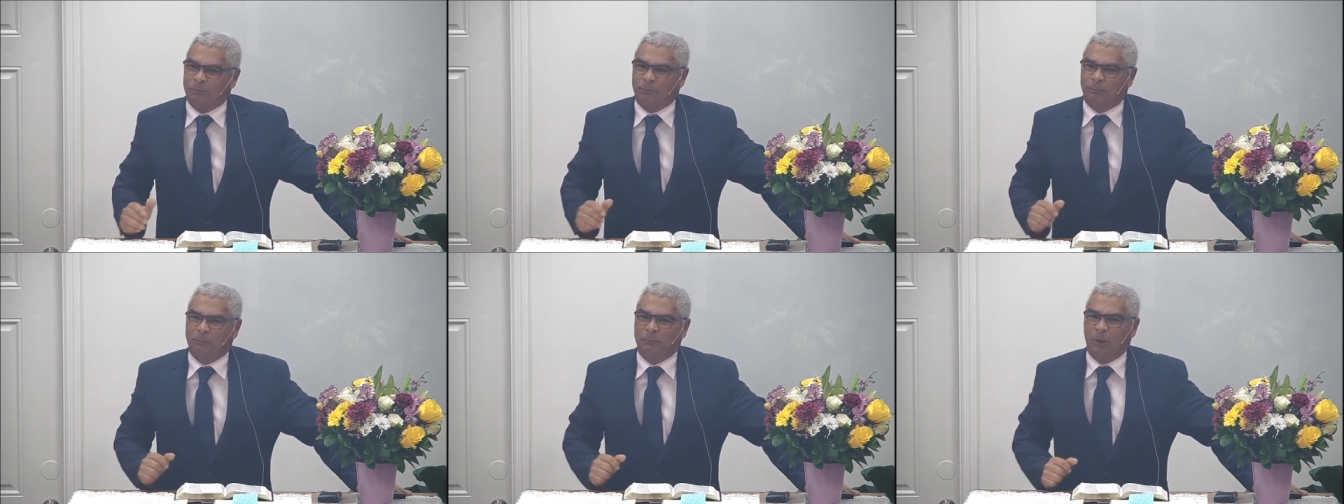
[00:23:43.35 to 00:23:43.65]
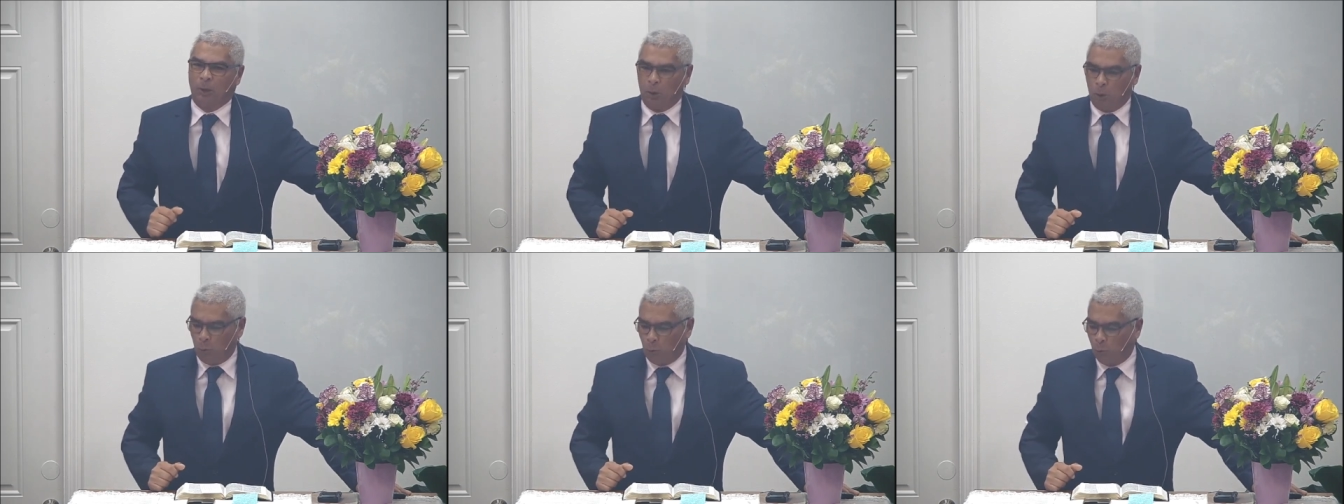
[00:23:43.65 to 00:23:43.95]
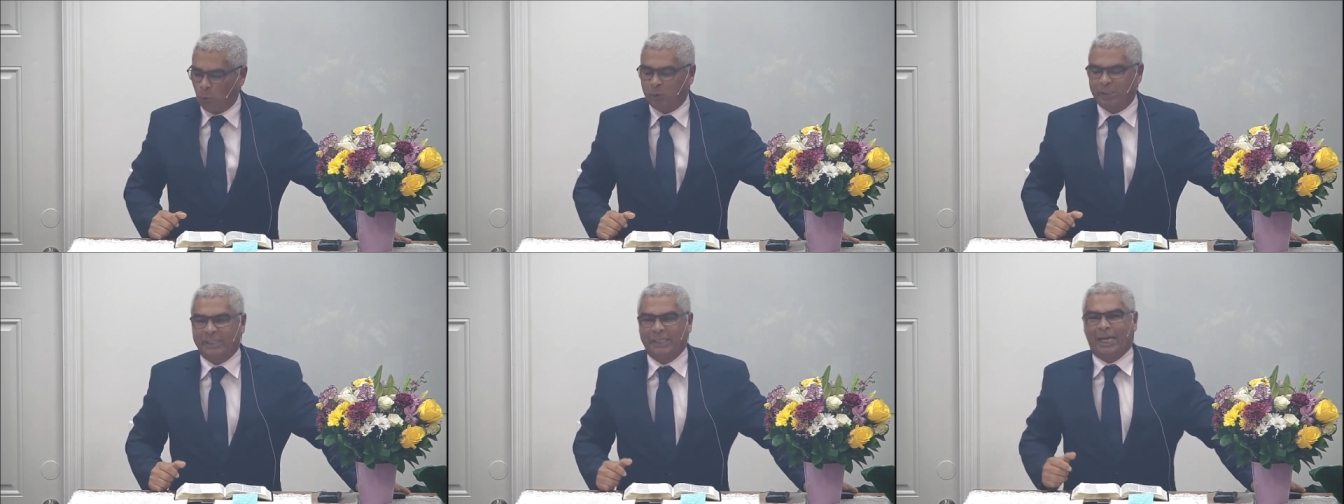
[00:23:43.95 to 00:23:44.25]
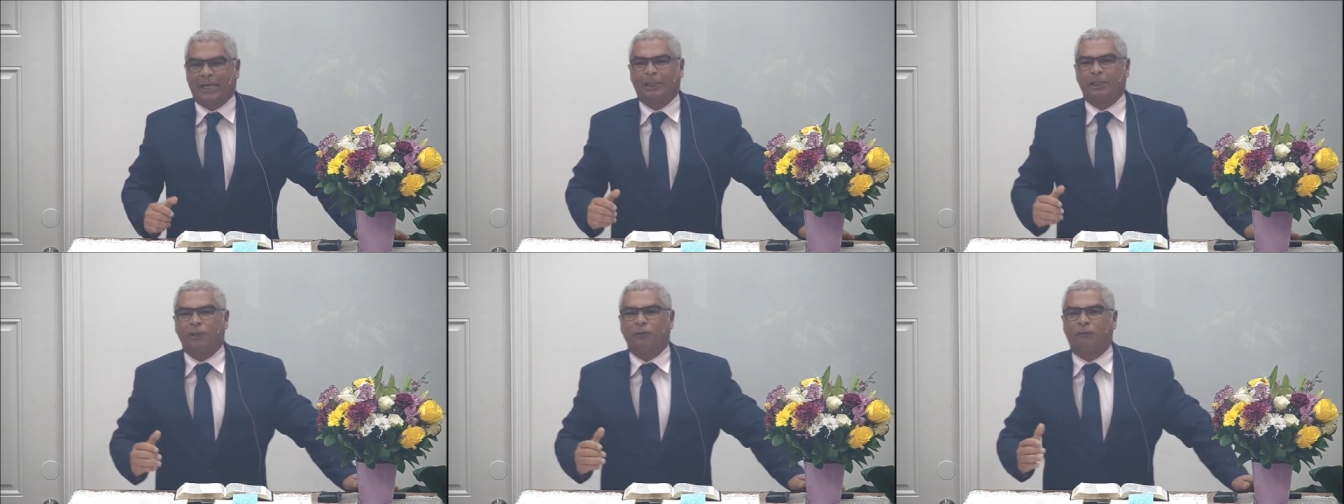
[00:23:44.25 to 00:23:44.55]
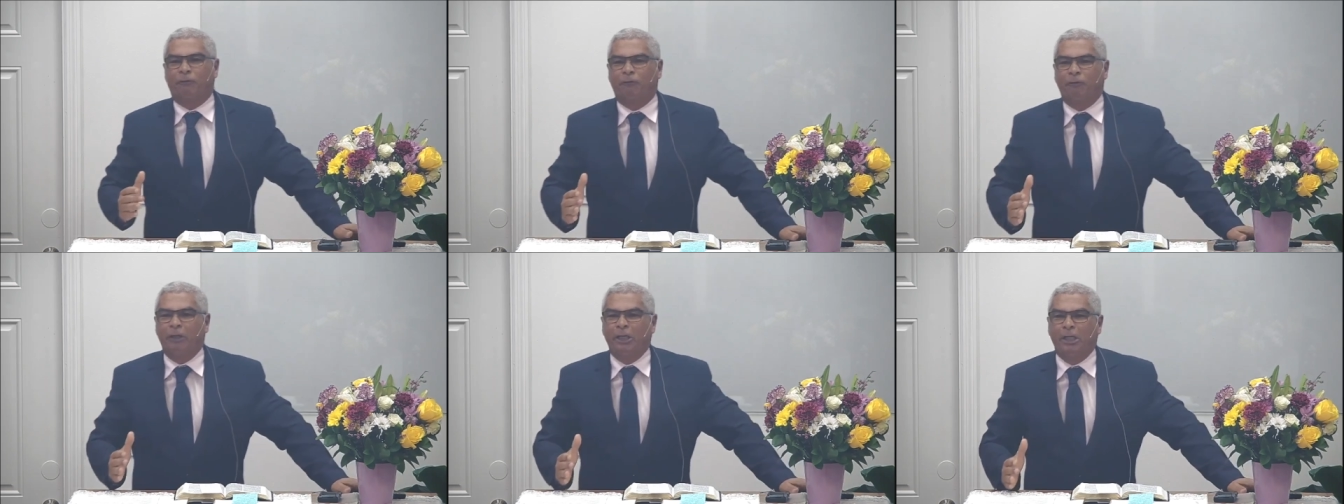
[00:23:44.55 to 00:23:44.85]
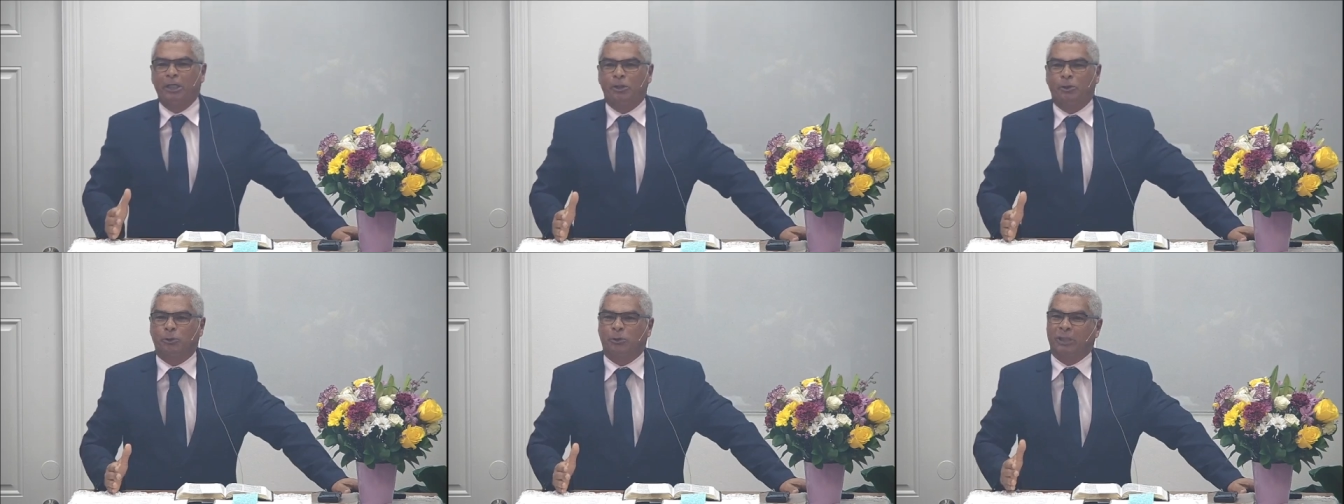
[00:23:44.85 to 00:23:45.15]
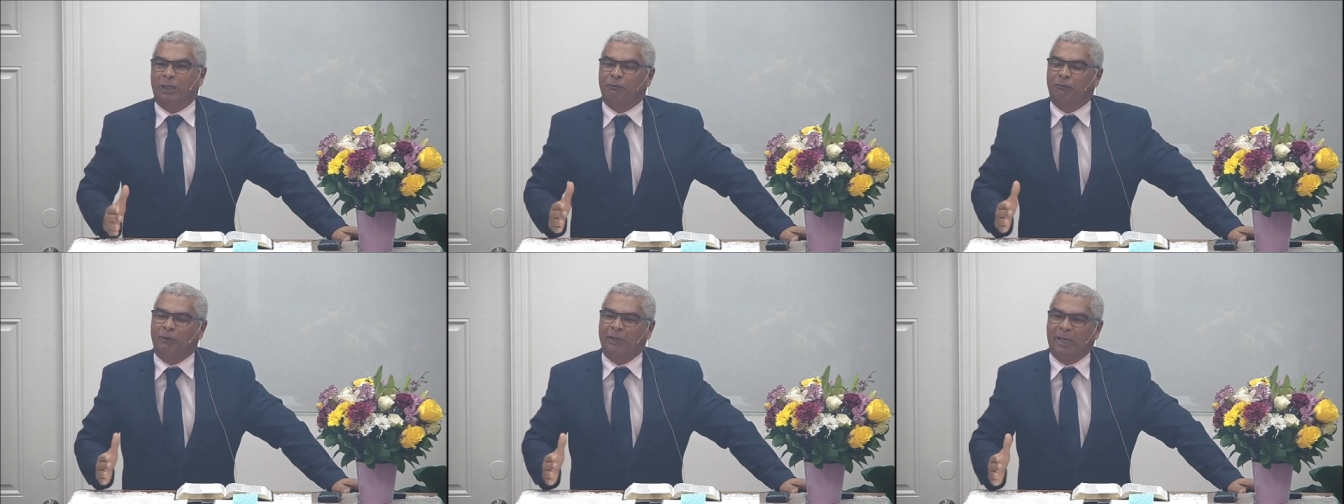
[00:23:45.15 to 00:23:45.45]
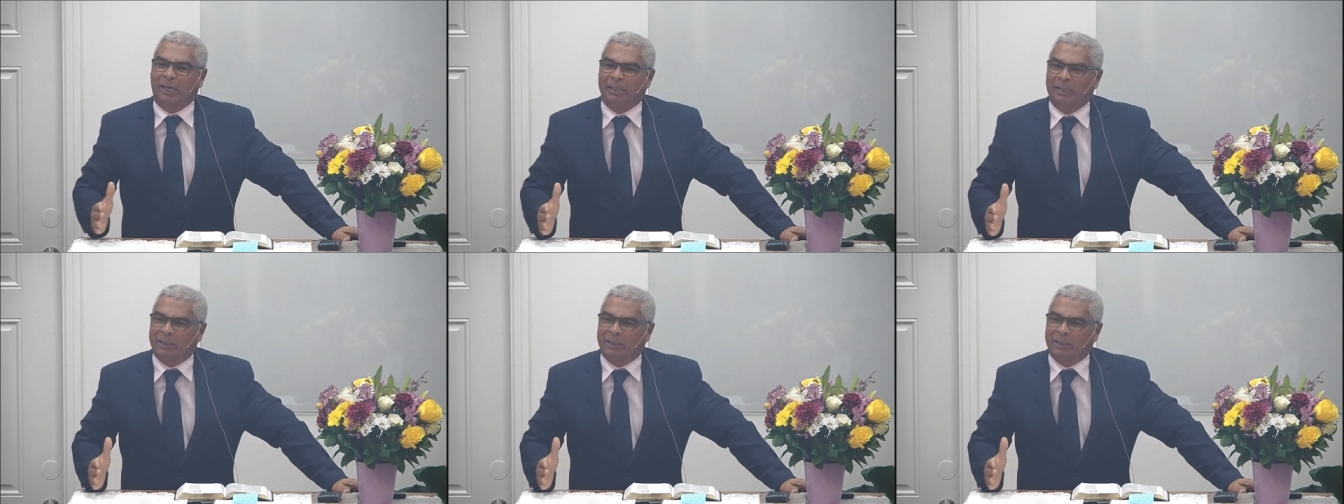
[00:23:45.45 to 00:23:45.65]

Because the price had already been paid.